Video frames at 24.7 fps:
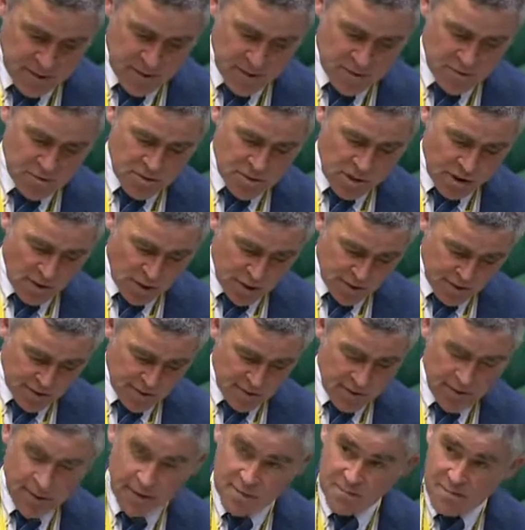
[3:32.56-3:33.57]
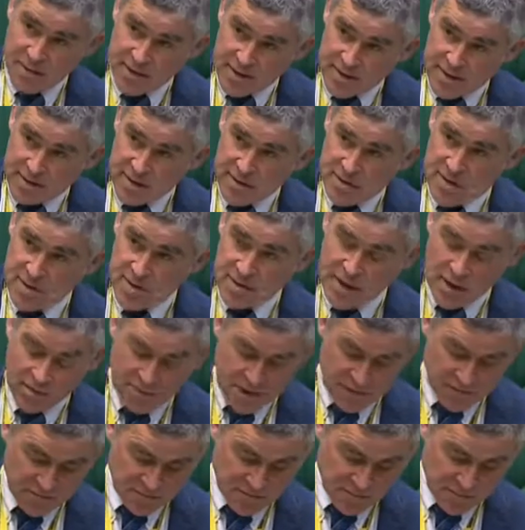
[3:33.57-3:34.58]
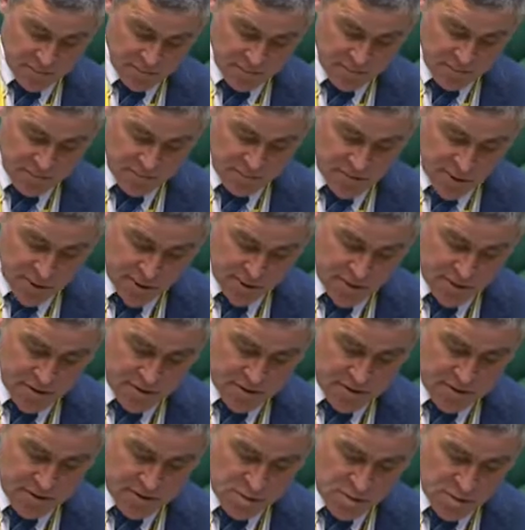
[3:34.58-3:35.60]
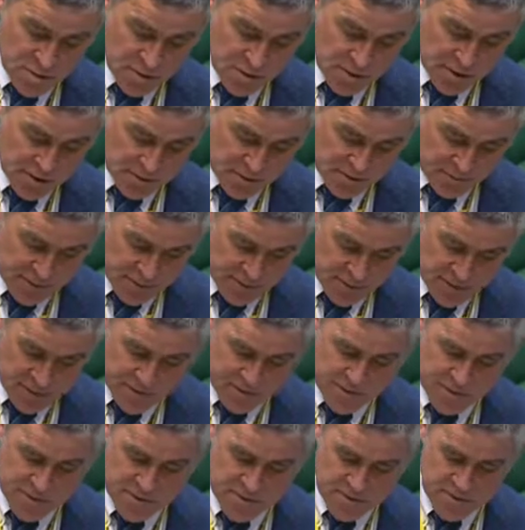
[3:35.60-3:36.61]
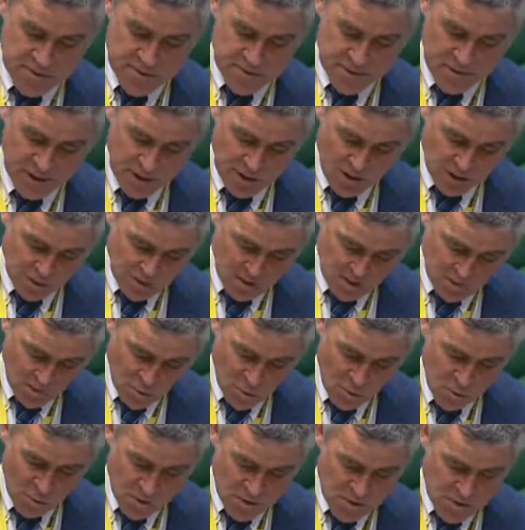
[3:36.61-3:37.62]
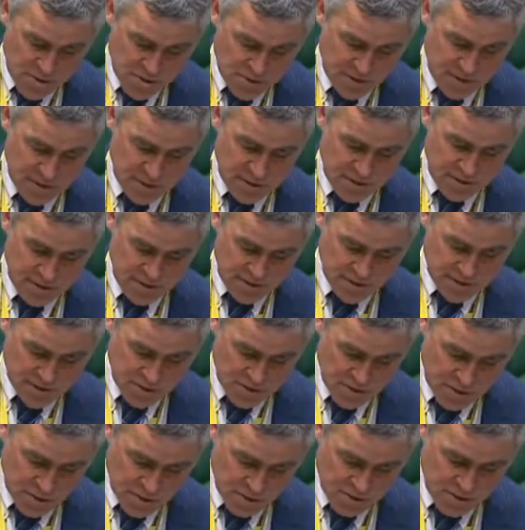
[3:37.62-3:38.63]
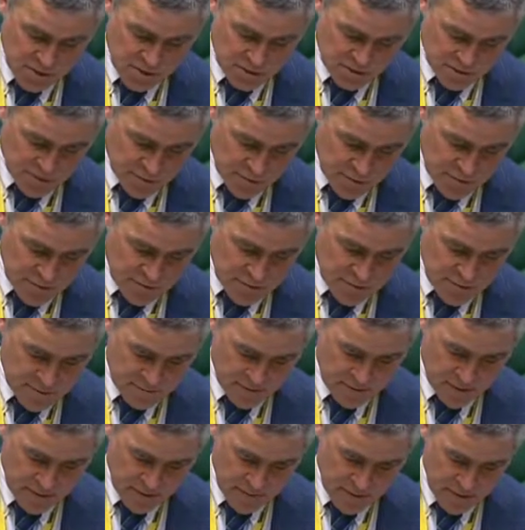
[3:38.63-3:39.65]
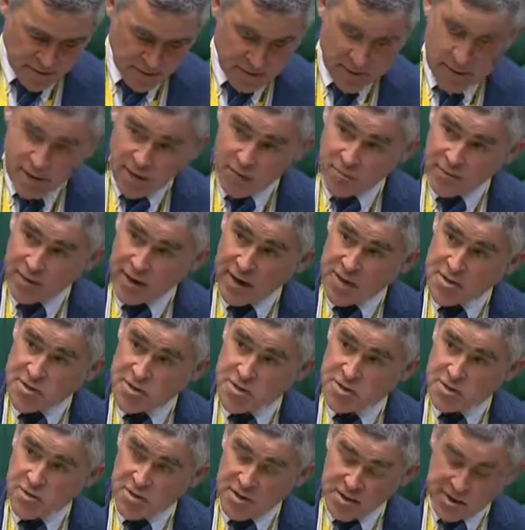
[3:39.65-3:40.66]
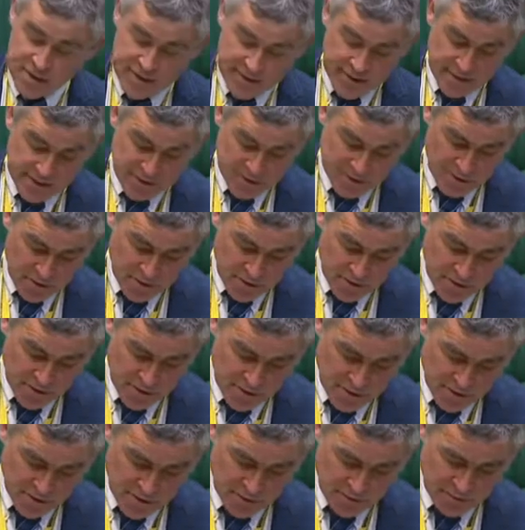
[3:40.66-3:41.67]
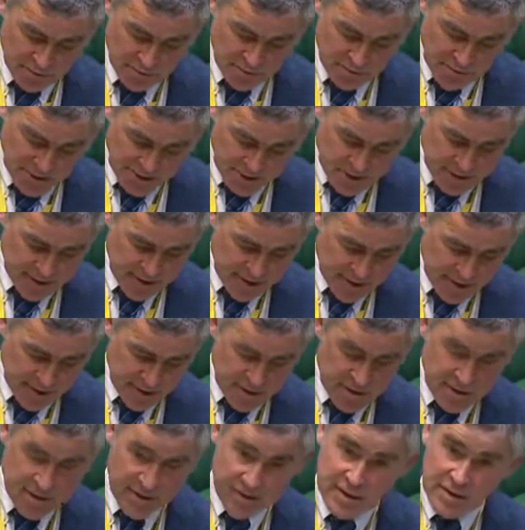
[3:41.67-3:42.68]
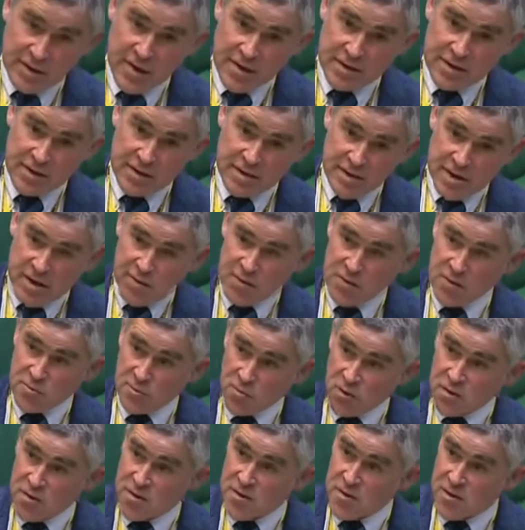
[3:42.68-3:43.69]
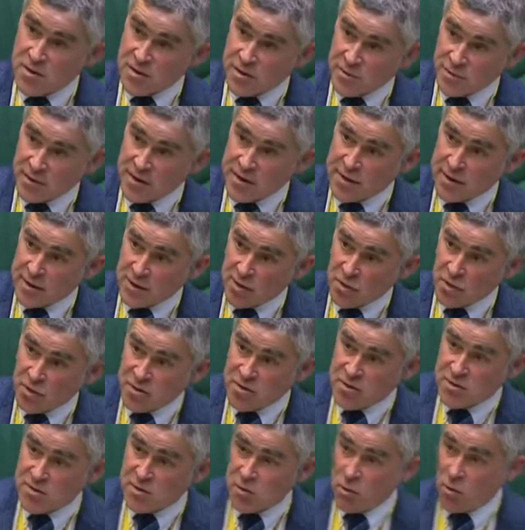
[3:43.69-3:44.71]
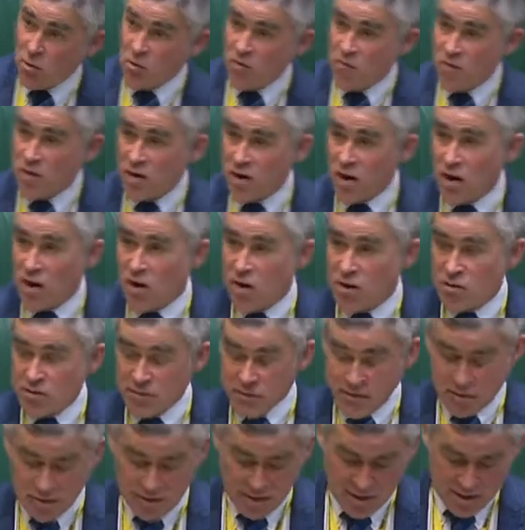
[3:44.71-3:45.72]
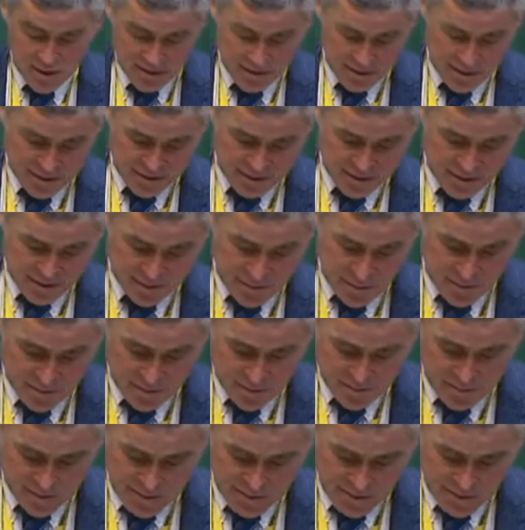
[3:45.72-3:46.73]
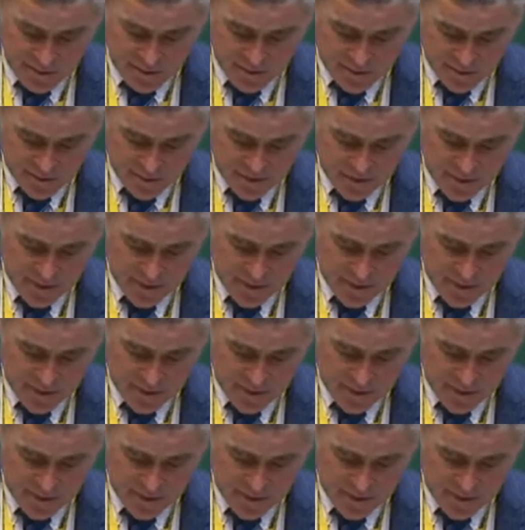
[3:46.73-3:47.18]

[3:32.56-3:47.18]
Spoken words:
So it's utter madness to commit further billions to new nuclear power stations or small modular reactors or nuclear fusion. We're actually just creating another nuclear waste legacy, and the existing one is already costing us over £130 billion.